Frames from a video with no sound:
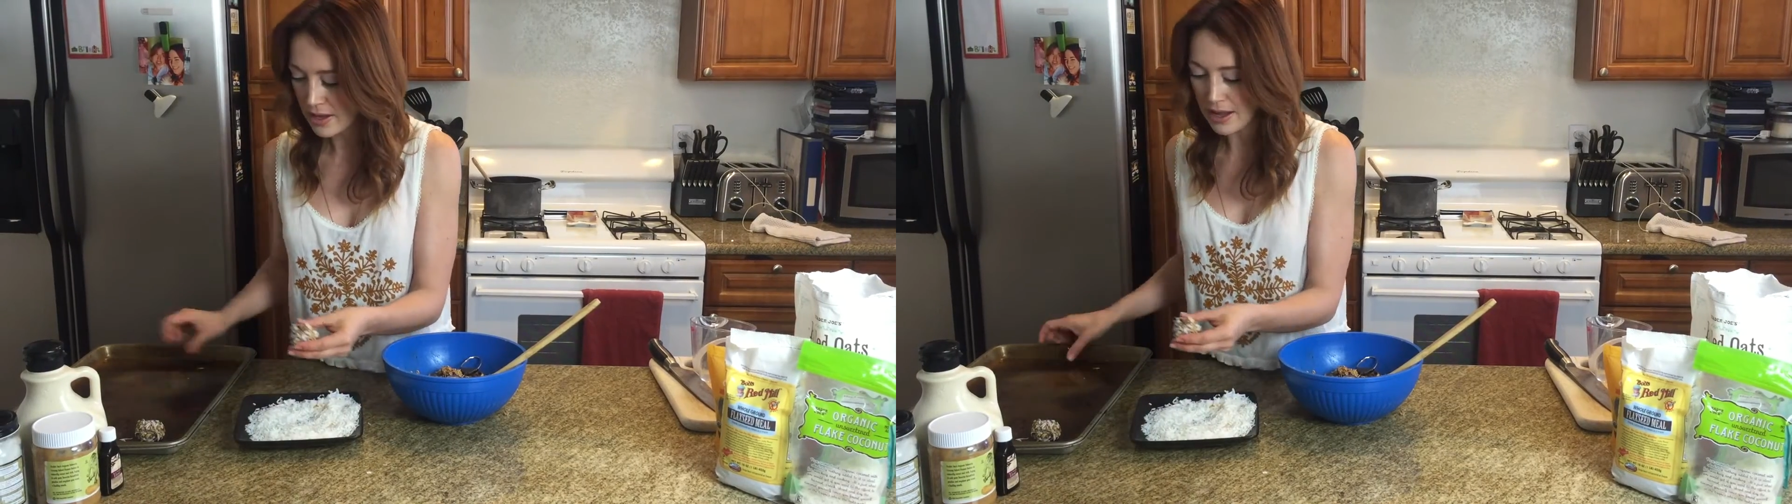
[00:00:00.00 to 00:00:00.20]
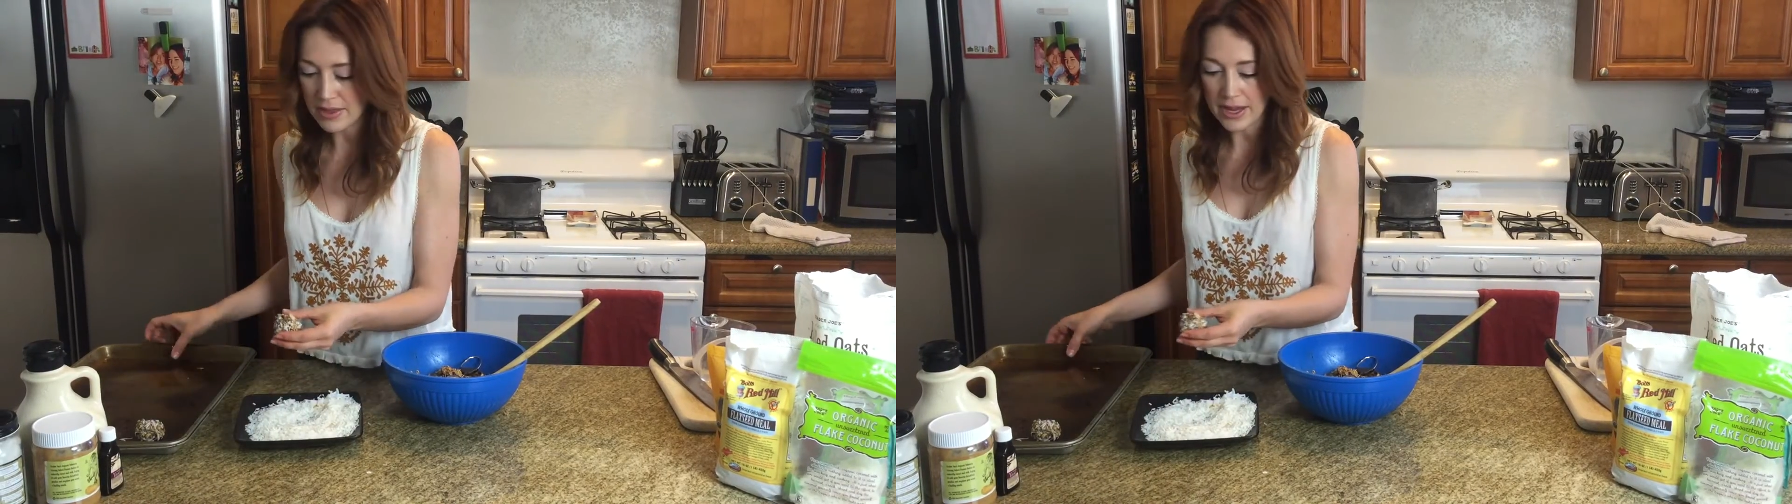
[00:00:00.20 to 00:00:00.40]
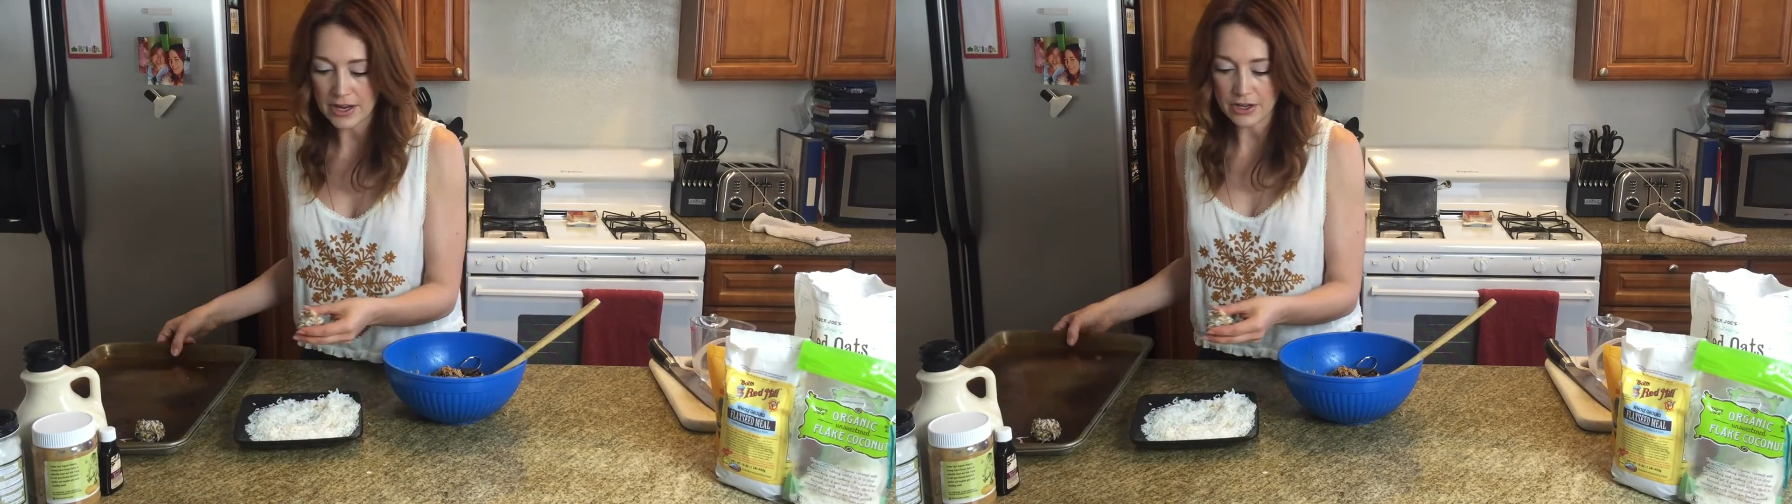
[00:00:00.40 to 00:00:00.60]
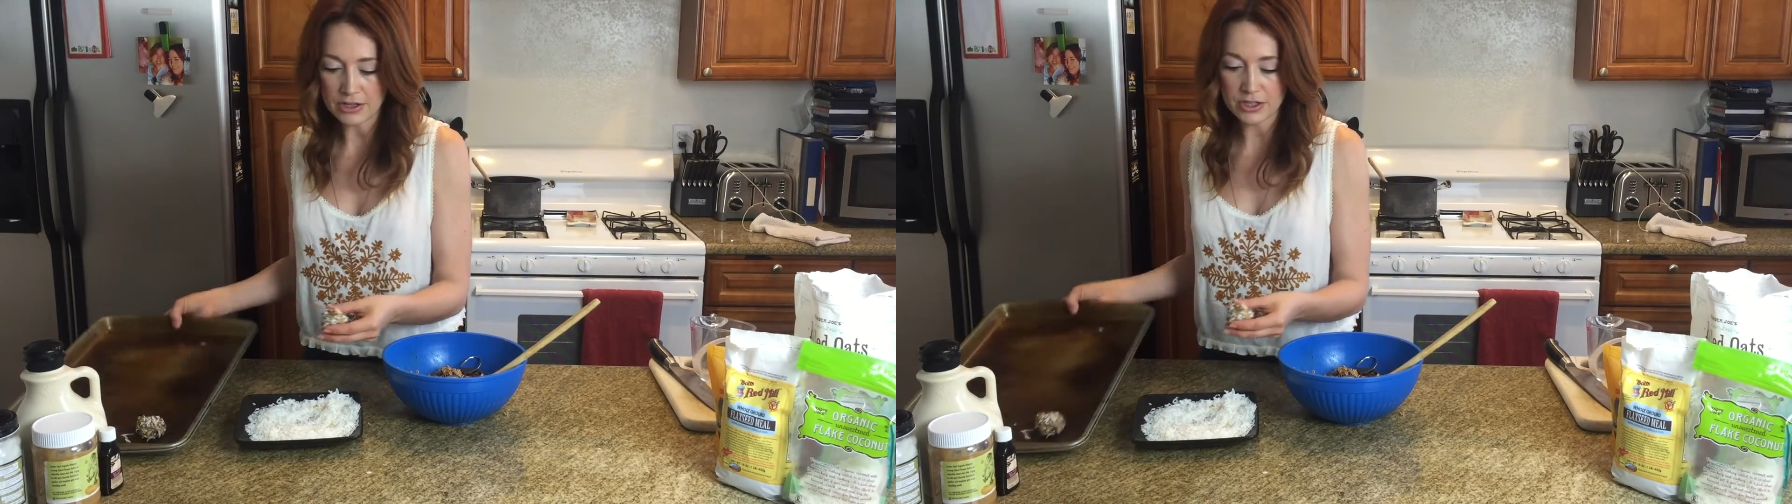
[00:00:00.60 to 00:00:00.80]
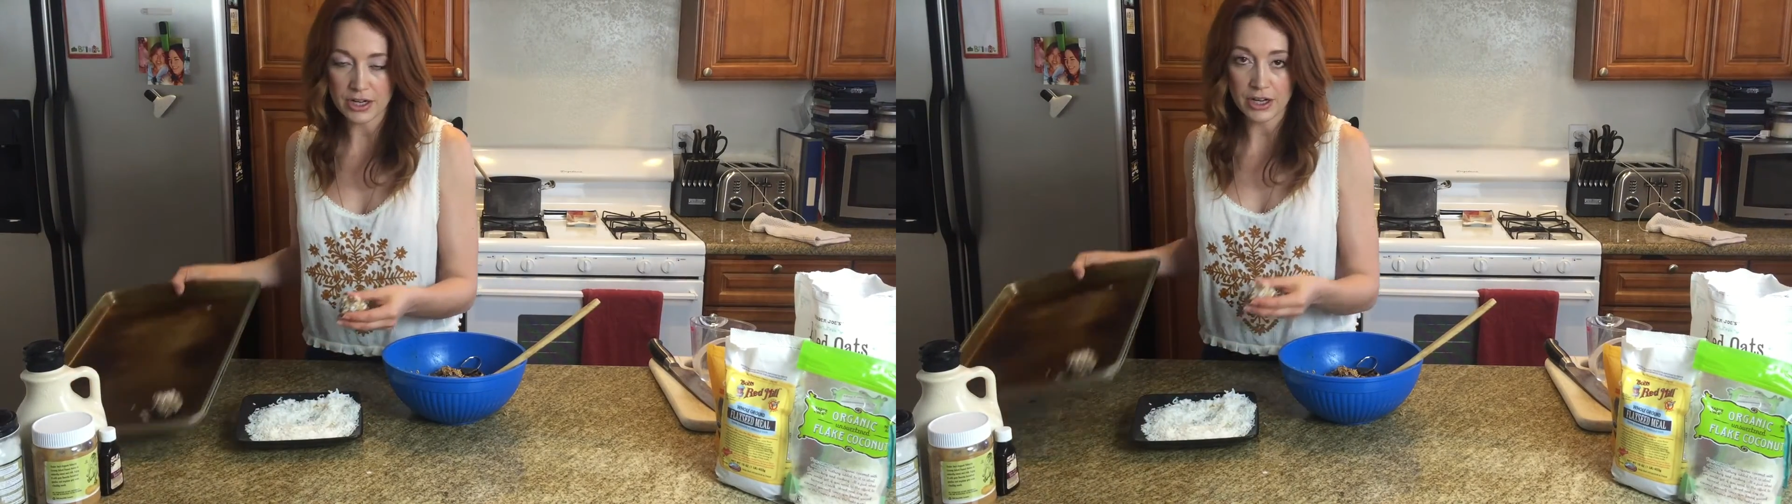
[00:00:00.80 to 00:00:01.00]
And then you're
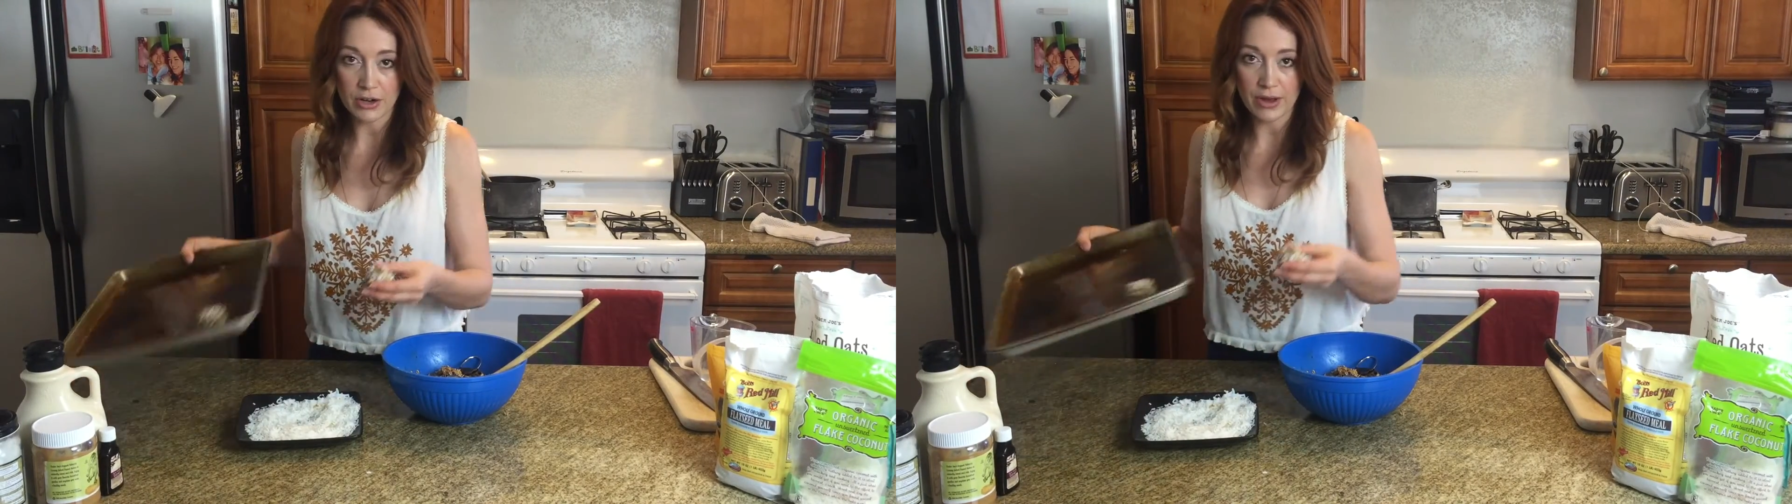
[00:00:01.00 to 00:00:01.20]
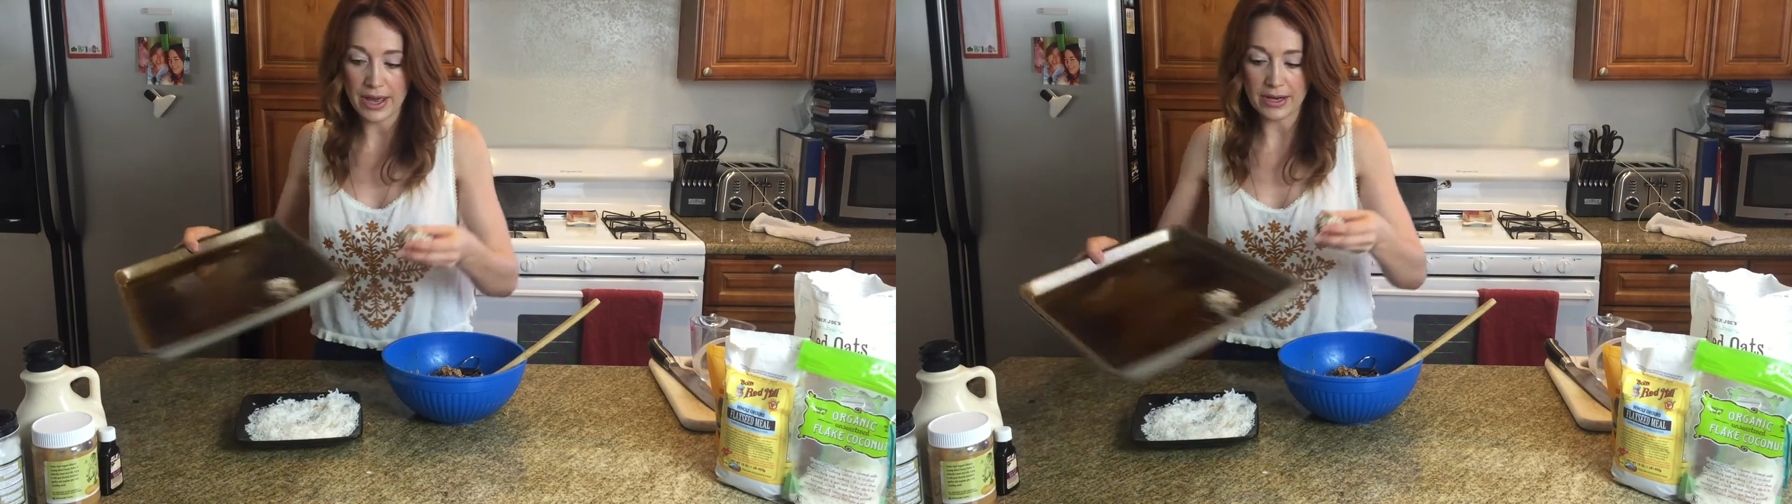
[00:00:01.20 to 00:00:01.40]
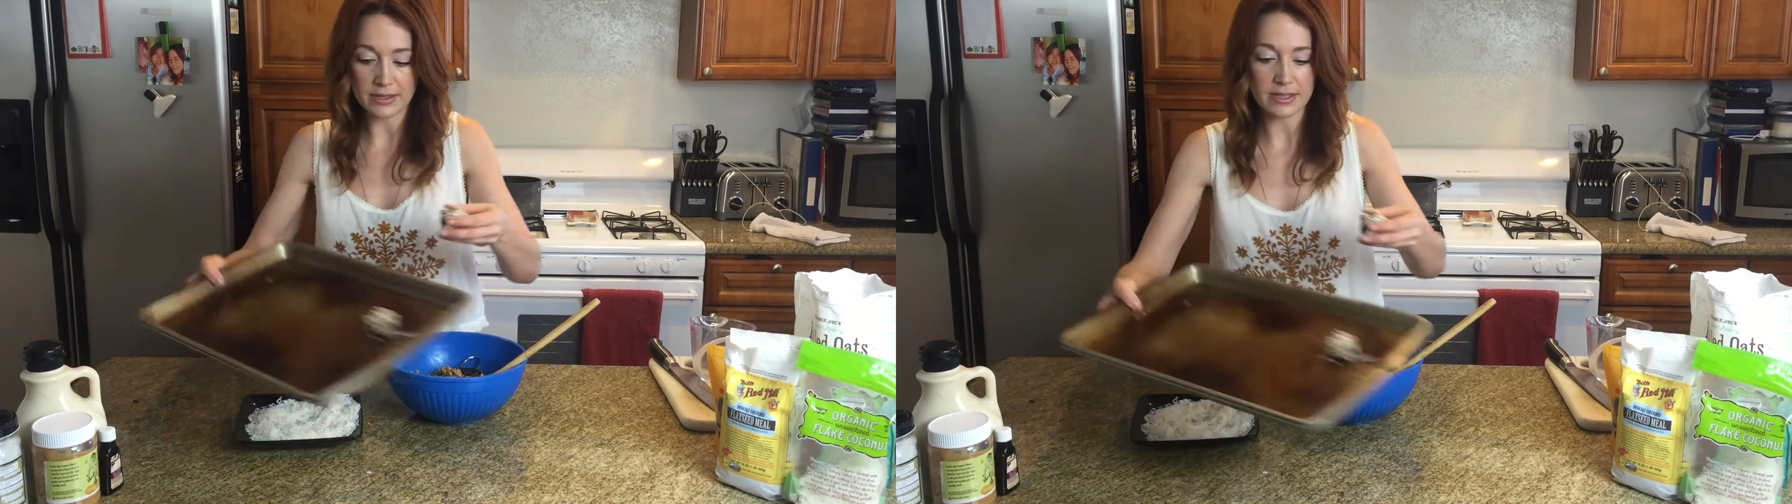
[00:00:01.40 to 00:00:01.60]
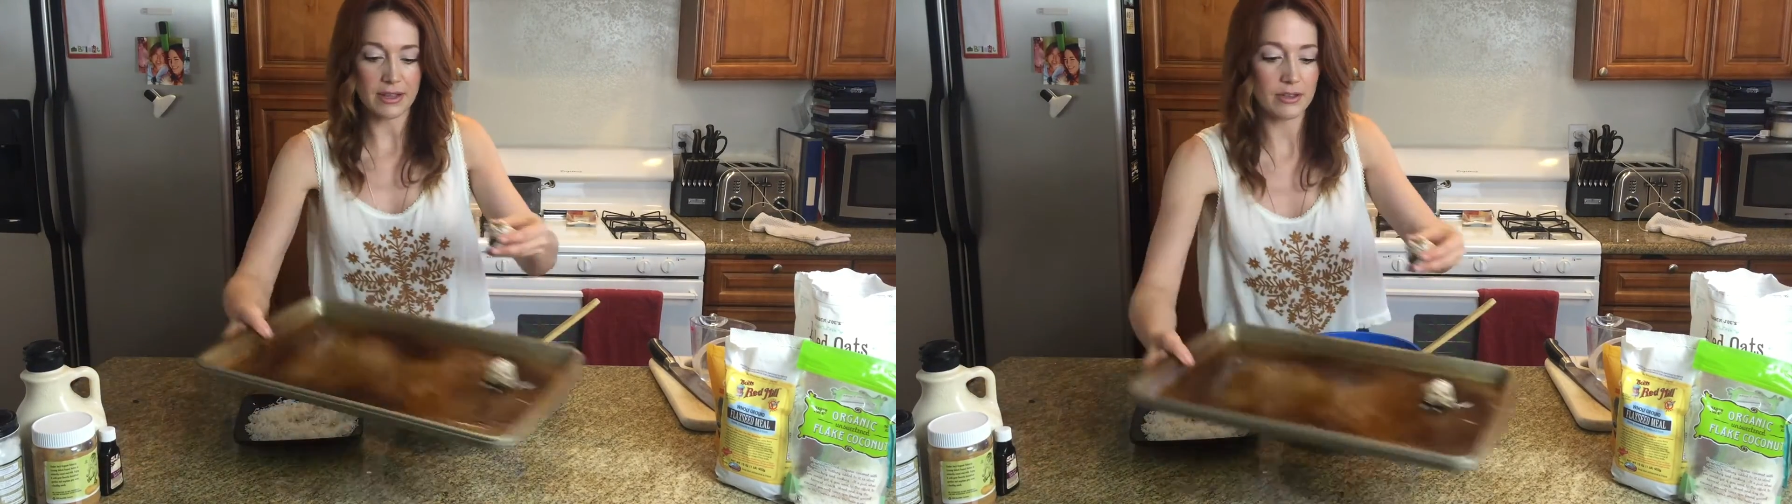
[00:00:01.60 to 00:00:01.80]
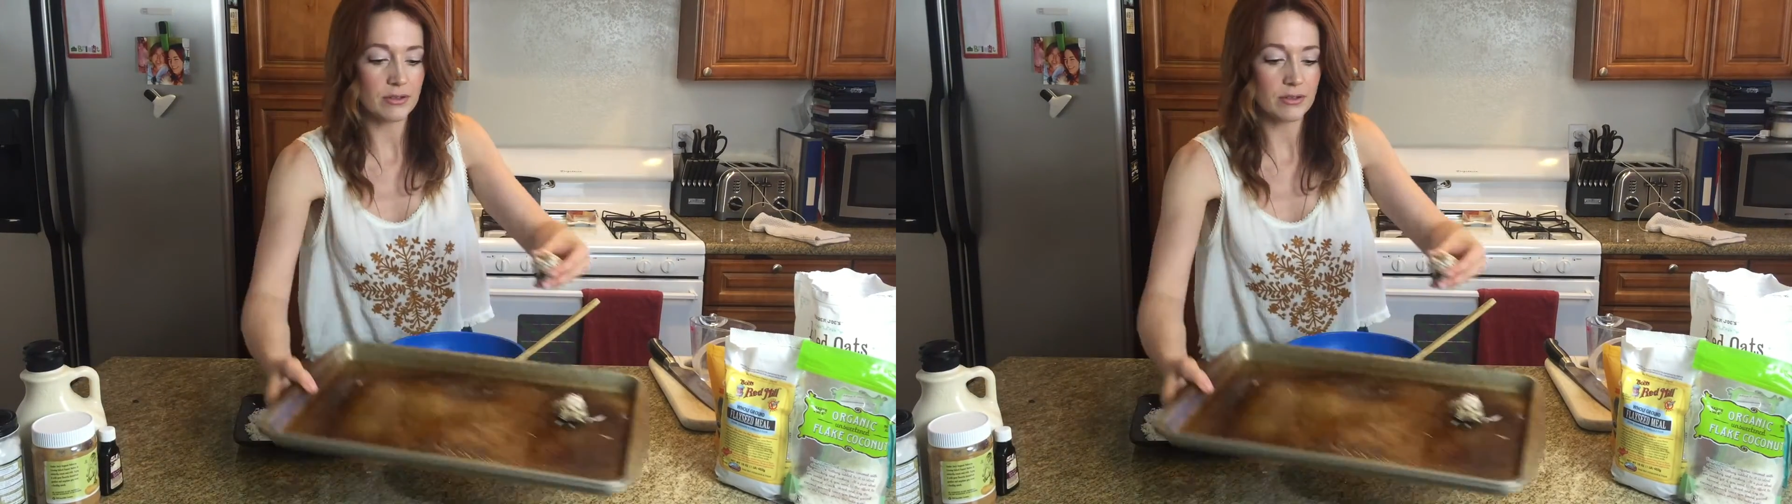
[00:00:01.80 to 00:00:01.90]
just going to go ahead and set